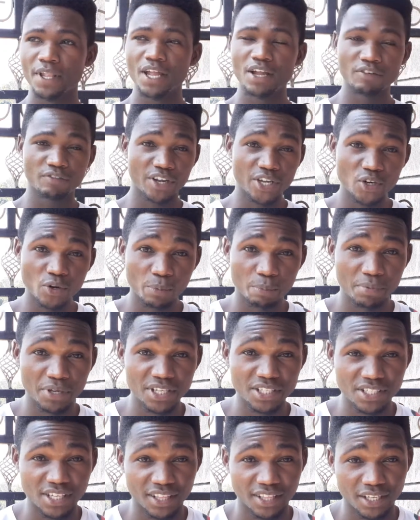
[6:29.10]
final
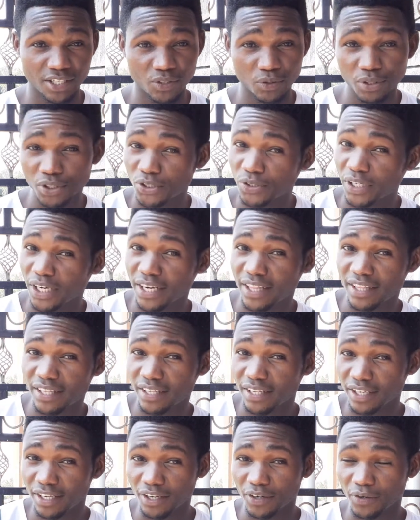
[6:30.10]
picture that what you're
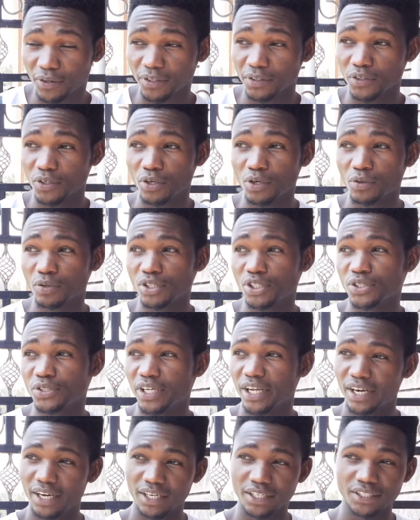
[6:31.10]
thinking on or what
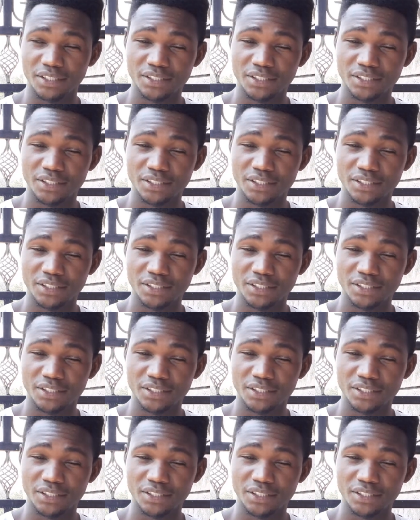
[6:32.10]
you're